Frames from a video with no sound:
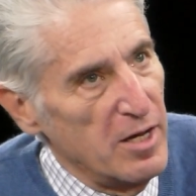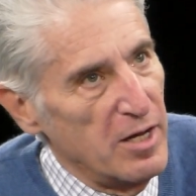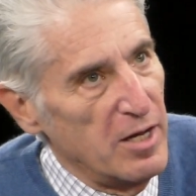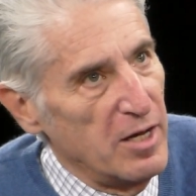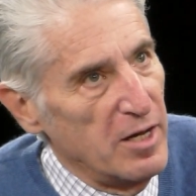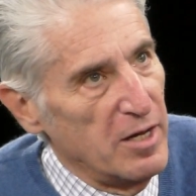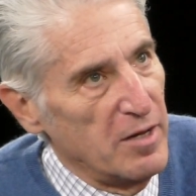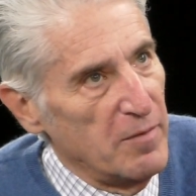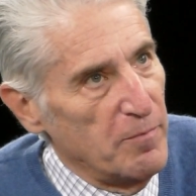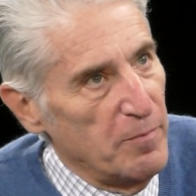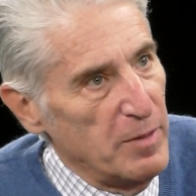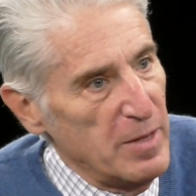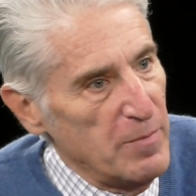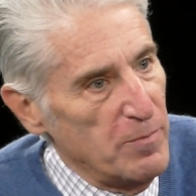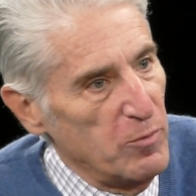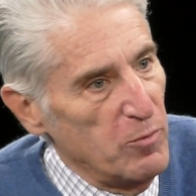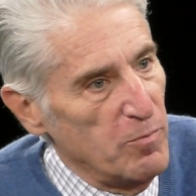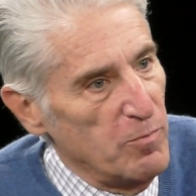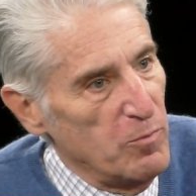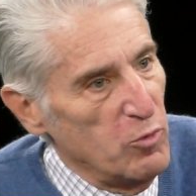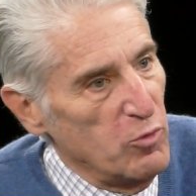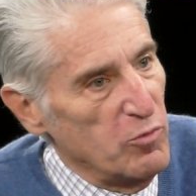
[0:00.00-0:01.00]
Uh,
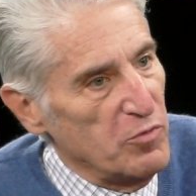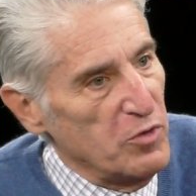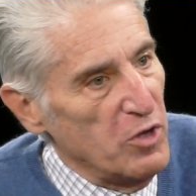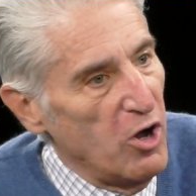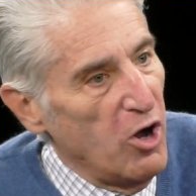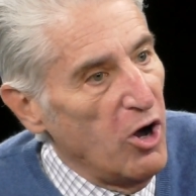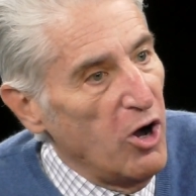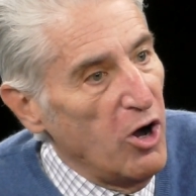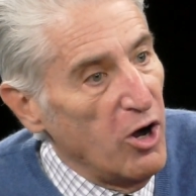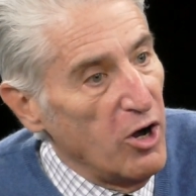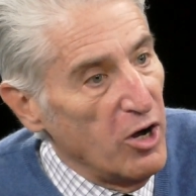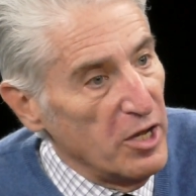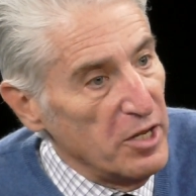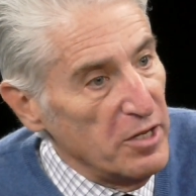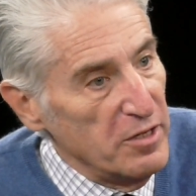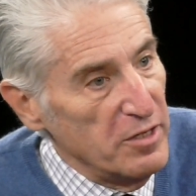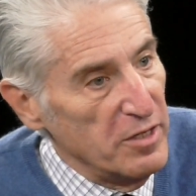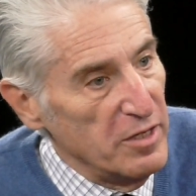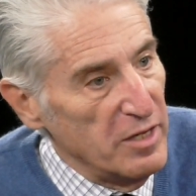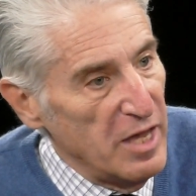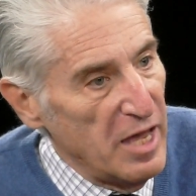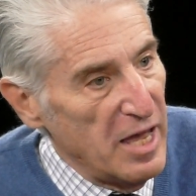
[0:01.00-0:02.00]
people moved
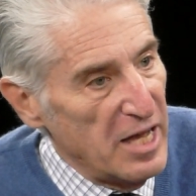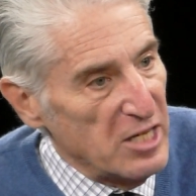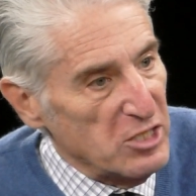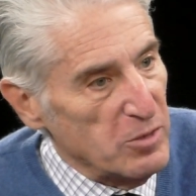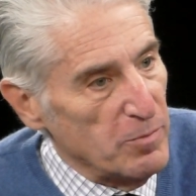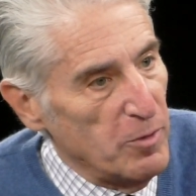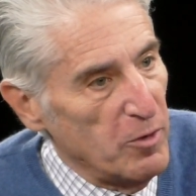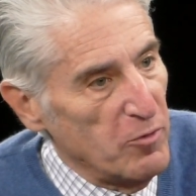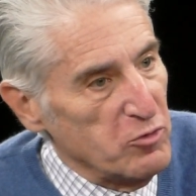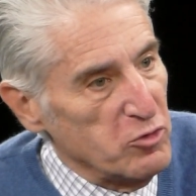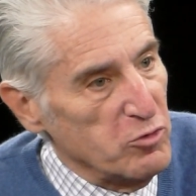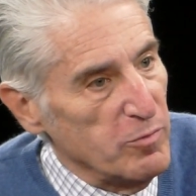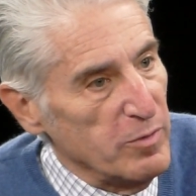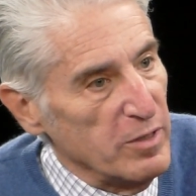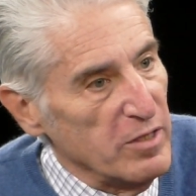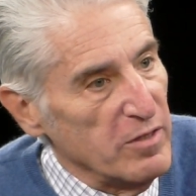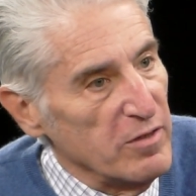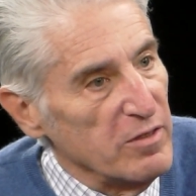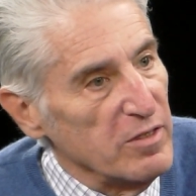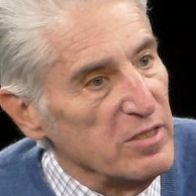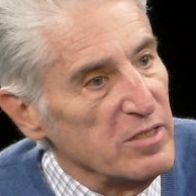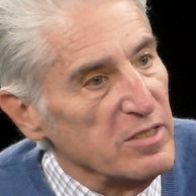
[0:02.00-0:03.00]
on as opposed to
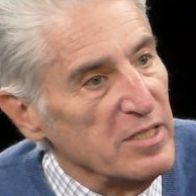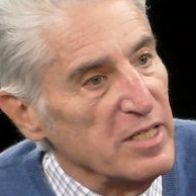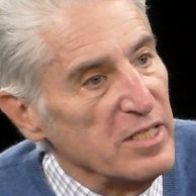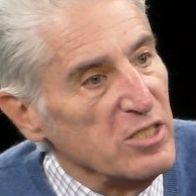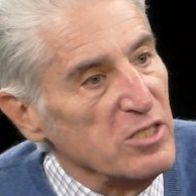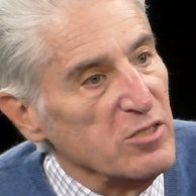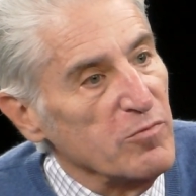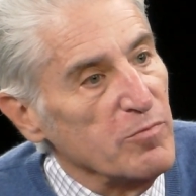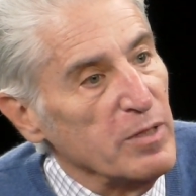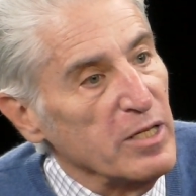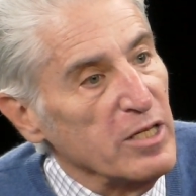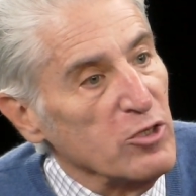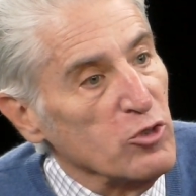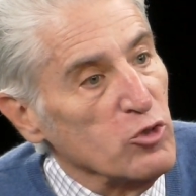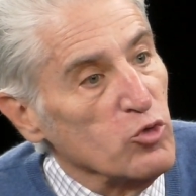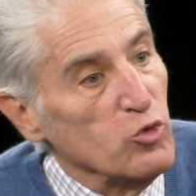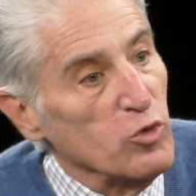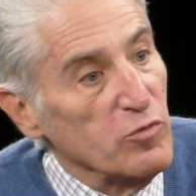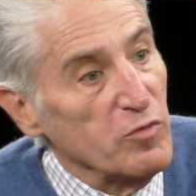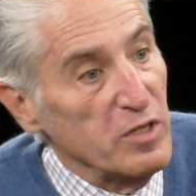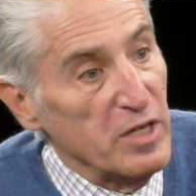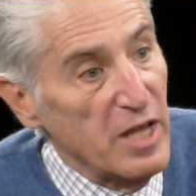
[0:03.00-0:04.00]
be sense of being
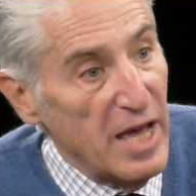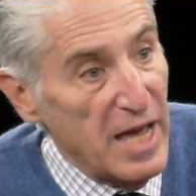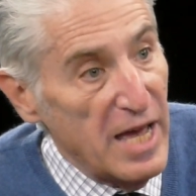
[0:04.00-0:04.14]
driven